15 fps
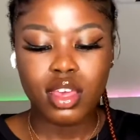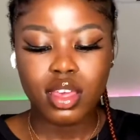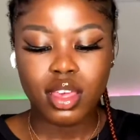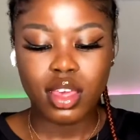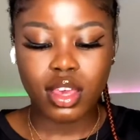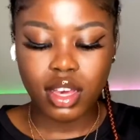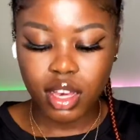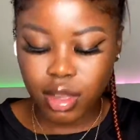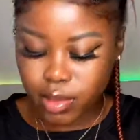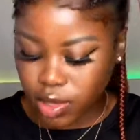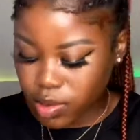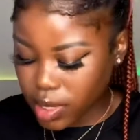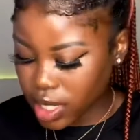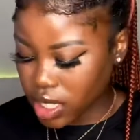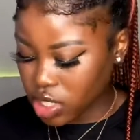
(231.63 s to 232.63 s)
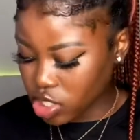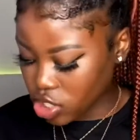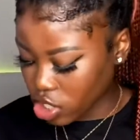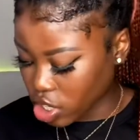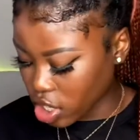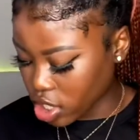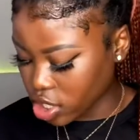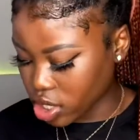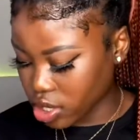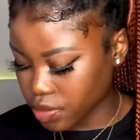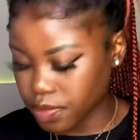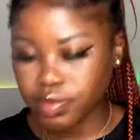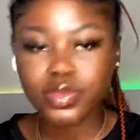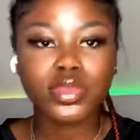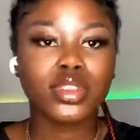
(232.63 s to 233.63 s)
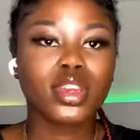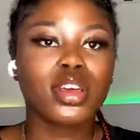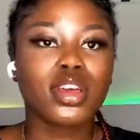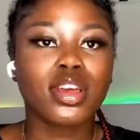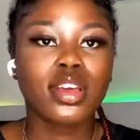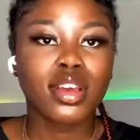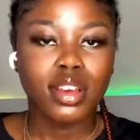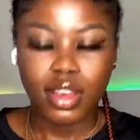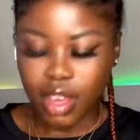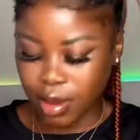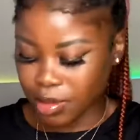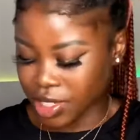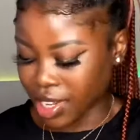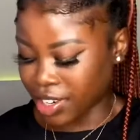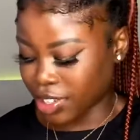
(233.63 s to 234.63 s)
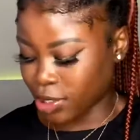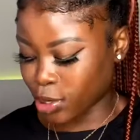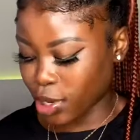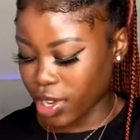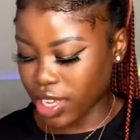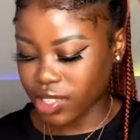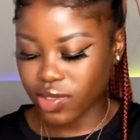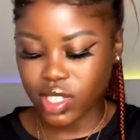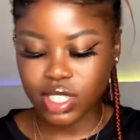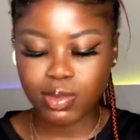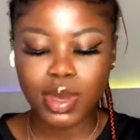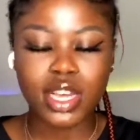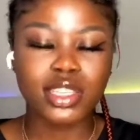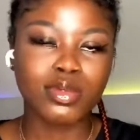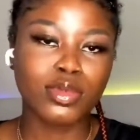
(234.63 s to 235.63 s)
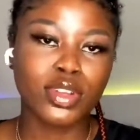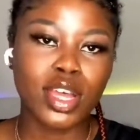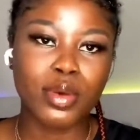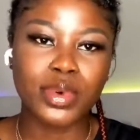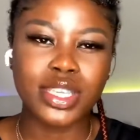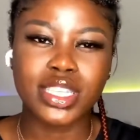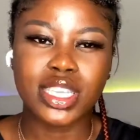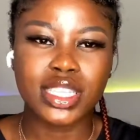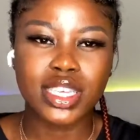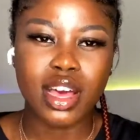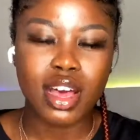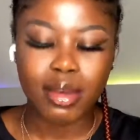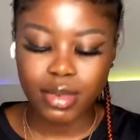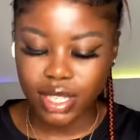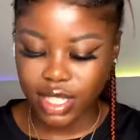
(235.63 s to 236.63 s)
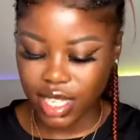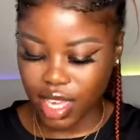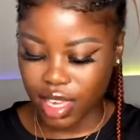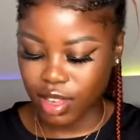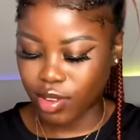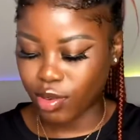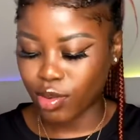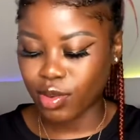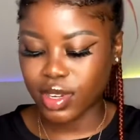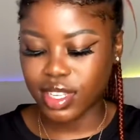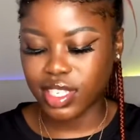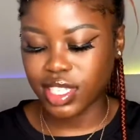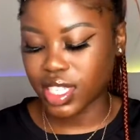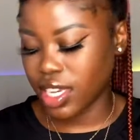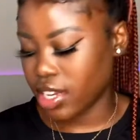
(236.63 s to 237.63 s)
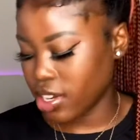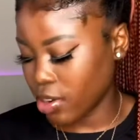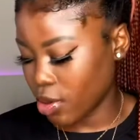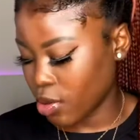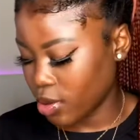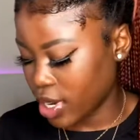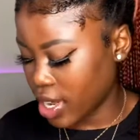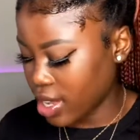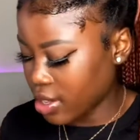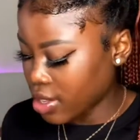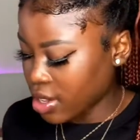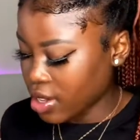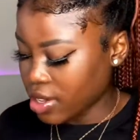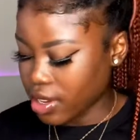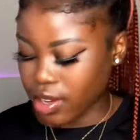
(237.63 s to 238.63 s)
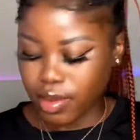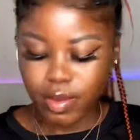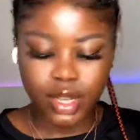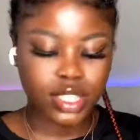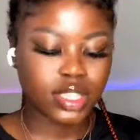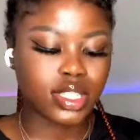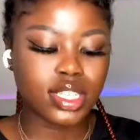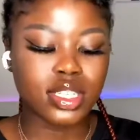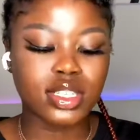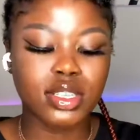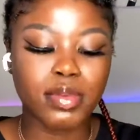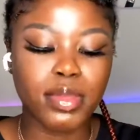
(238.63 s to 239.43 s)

It comes with this charger. I'm trying to show you as best as possible, not wasting time, because like who want to sit here the whole day watching this.